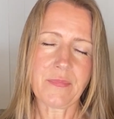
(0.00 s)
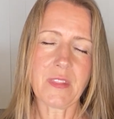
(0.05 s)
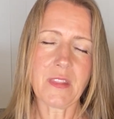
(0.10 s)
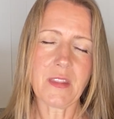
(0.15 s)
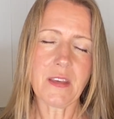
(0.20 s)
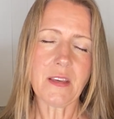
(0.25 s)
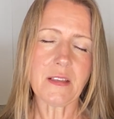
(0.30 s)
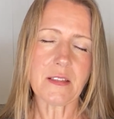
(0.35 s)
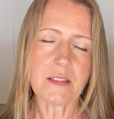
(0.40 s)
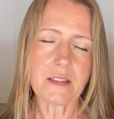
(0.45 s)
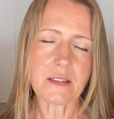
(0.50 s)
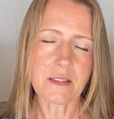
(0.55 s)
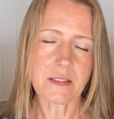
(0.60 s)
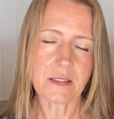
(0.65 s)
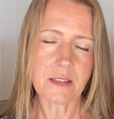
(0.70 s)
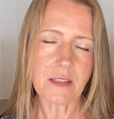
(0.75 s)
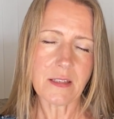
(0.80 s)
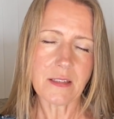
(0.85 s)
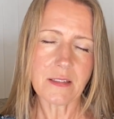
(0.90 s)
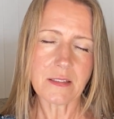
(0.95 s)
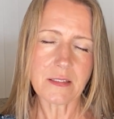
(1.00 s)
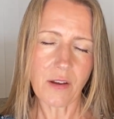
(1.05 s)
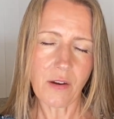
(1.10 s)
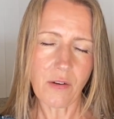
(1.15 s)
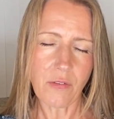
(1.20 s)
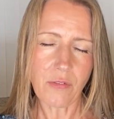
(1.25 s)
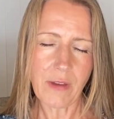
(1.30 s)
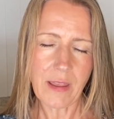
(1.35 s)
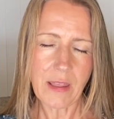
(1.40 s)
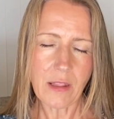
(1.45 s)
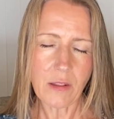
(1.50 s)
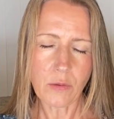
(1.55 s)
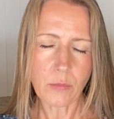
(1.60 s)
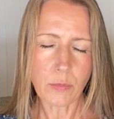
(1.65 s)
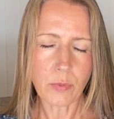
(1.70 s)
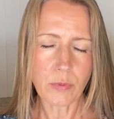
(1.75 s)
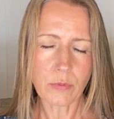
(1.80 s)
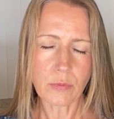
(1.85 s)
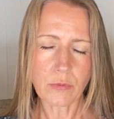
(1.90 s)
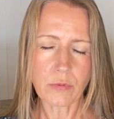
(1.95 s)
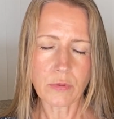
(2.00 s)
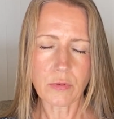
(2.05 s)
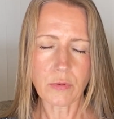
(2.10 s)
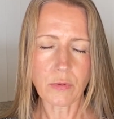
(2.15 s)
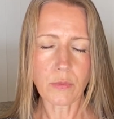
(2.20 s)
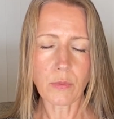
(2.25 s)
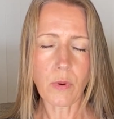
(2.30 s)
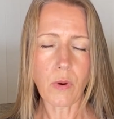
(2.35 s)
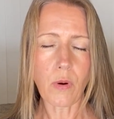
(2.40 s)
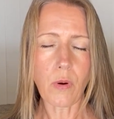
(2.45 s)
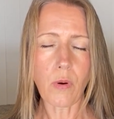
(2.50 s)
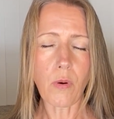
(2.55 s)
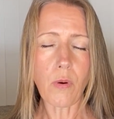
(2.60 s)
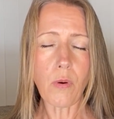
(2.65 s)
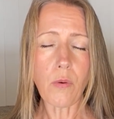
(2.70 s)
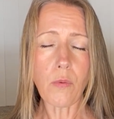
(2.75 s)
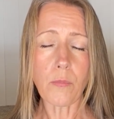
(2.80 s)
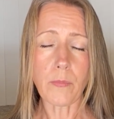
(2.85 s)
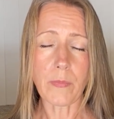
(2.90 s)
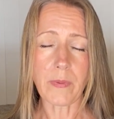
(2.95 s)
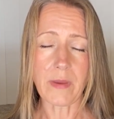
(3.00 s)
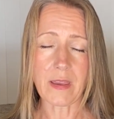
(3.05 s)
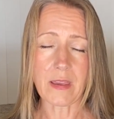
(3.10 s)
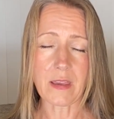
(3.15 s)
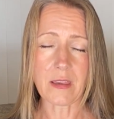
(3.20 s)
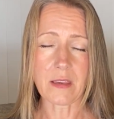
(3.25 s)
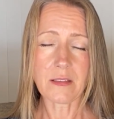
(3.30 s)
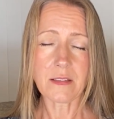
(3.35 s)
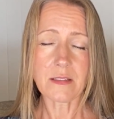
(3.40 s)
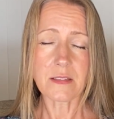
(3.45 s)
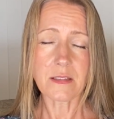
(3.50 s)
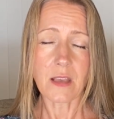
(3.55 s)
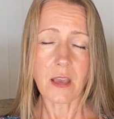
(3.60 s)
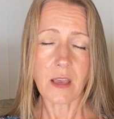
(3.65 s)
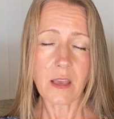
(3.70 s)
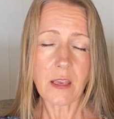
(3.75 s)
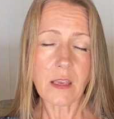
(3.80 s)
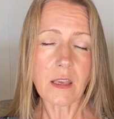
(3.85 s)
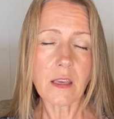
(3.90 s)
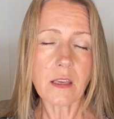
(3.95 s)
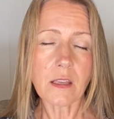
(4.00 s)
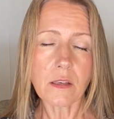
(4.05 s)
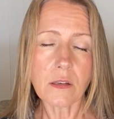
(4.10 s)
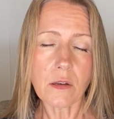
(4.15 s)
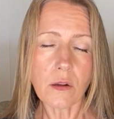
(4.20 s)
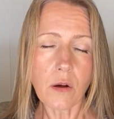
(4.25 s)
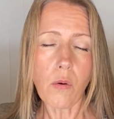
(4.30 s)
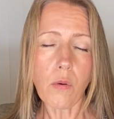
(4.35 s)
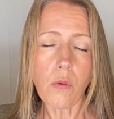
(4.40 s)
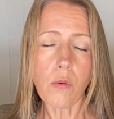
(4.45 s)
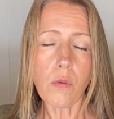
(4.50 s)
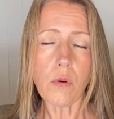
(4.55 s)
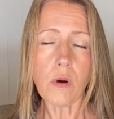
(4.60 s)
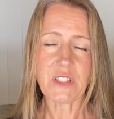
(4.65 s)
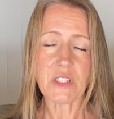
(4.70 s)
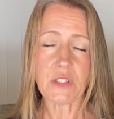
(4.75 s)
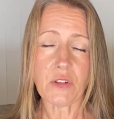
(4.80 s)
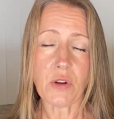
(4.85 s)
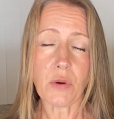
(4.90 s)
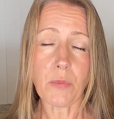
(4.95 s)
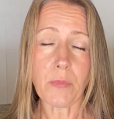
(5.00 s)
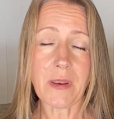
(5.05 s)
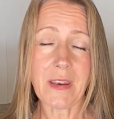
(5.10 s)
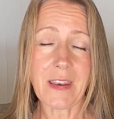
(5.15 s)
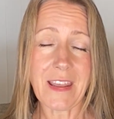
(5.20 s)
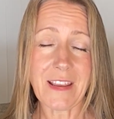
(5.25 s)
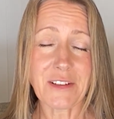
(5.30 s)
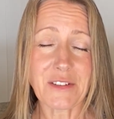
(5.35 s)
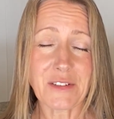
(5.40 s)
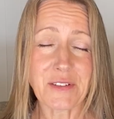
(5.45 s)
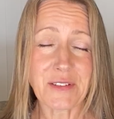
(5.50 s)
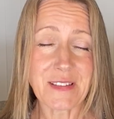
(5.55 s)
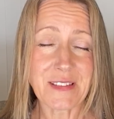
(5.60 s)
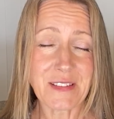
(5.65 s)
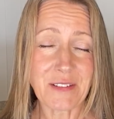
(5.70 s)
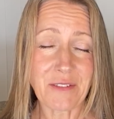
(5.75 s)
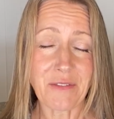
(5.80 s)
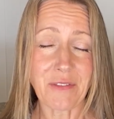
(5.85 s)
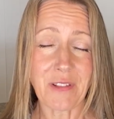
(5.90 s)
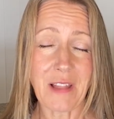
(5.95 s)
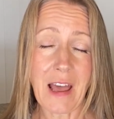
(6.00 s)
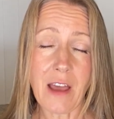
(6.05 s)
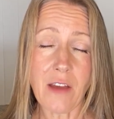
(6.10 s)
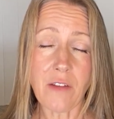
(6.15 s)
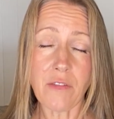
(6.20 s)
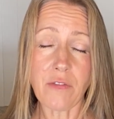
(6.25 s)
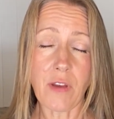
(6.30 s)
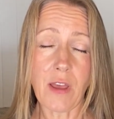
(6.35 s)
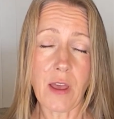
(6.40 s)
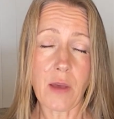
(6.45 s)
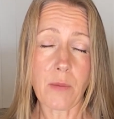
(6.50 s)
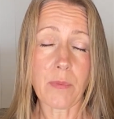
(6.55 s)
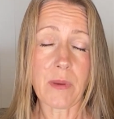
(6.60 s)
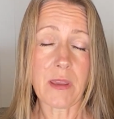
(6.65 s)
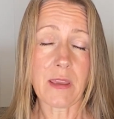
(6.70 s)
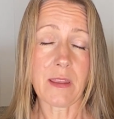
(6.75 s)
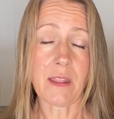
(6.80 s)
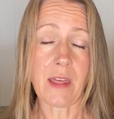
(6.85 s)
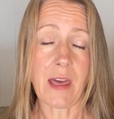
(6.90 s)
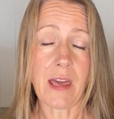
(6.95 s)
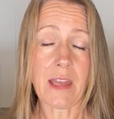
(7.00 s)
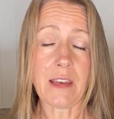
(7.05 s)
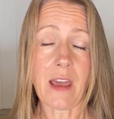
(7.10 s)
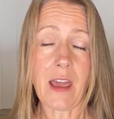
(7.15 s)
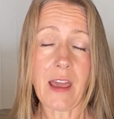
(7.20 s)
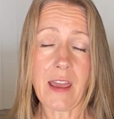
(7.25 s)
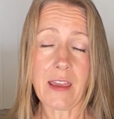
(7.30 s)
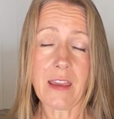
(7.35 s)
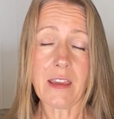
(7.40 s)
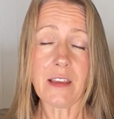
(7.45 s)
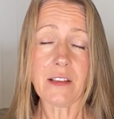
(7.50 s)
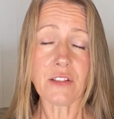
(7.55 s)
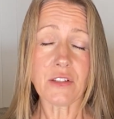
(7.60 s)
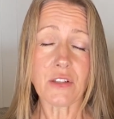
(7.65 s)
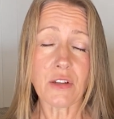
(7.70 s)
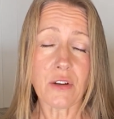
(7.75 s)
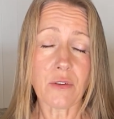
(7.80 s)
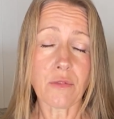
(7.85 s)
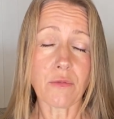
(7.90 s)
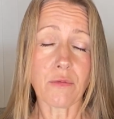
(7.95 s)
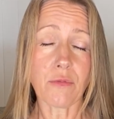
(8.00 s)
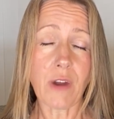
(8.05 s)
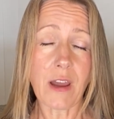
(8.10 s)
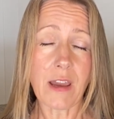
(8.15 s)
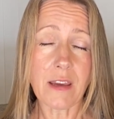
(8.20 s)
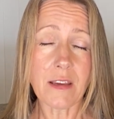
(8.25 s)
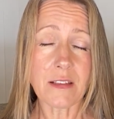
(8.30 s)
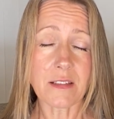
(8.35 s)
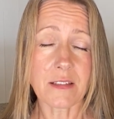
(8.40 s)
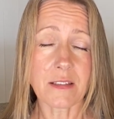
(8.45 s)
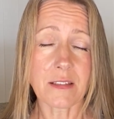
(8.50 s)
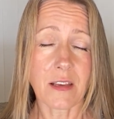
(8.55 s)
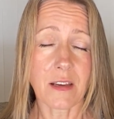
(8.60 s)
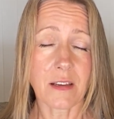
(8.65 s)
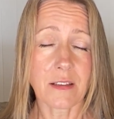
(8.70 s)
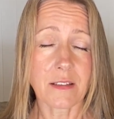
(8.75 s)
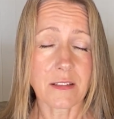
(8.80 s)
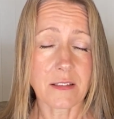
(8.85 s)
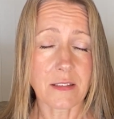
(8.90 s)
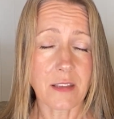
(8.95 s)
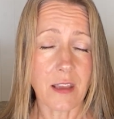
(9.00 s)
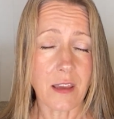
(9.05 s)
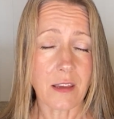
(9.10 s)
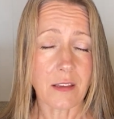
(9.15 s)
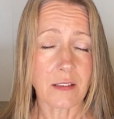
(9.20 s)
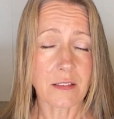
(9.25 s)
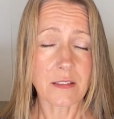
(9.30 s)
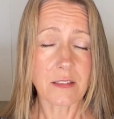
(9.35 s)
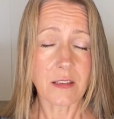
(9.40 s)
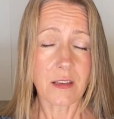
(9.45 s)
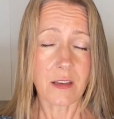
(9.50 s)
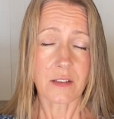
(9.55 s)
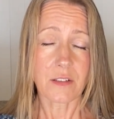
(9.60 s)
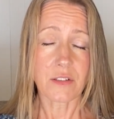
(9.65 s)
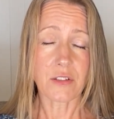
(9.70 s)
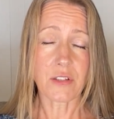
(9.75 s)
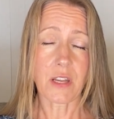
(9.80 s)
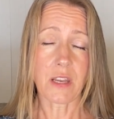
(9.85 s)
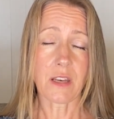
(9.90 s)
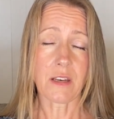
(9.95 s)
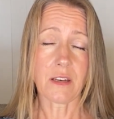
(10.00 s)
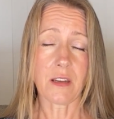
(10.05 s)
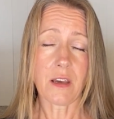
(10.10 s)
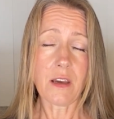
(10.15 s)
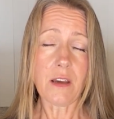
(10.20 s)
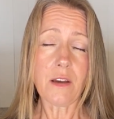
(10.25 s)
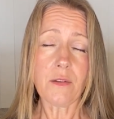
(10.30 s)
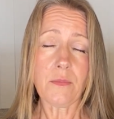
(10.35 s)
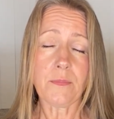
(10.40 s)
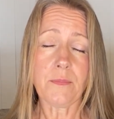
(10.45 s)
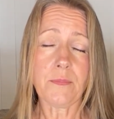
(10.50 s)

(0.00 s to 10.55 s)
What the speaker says: This is available to all beings in all denominations of life, be that age, race, sex, gender.